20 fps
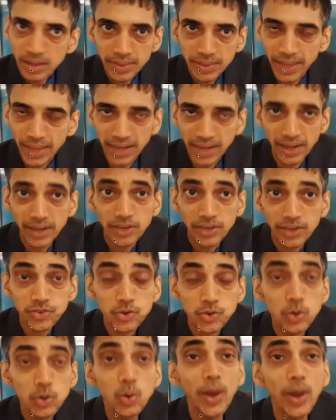then it is
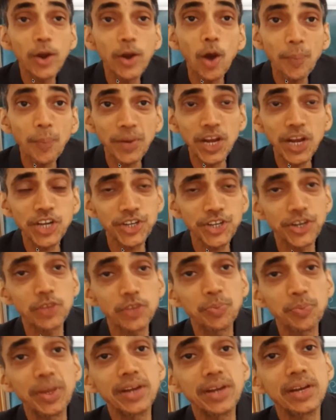to do an operation. It
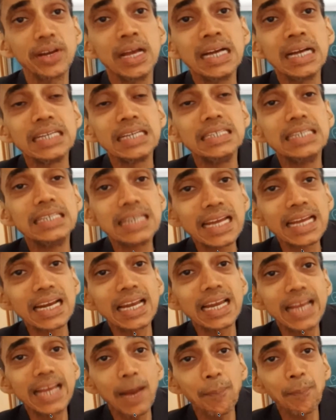is being
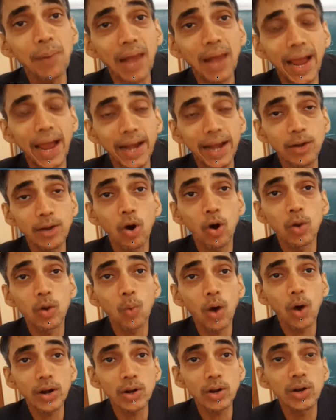directly applied on
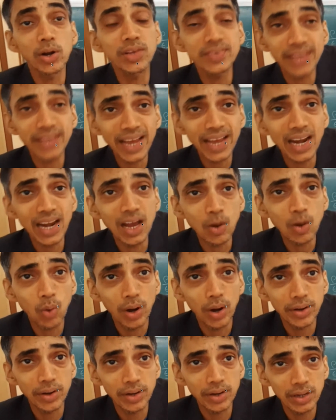what? On a scalar
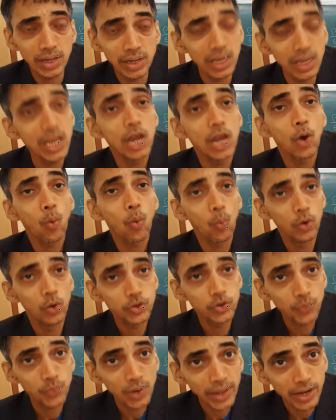quantity,
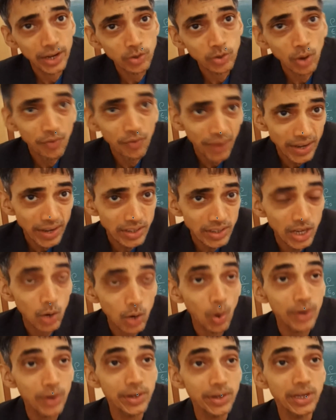which will get you a vector
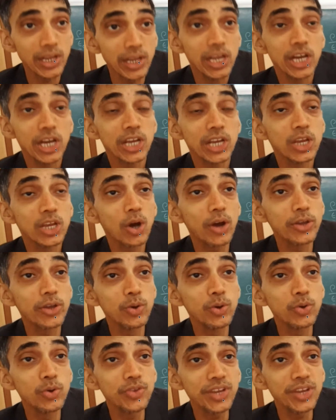quantity. You are
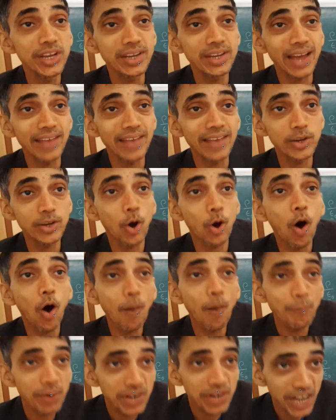using it as an
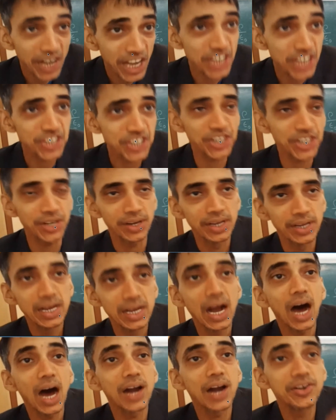operation,
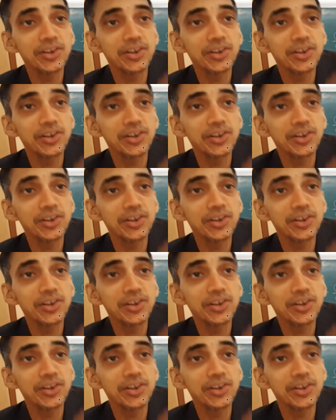a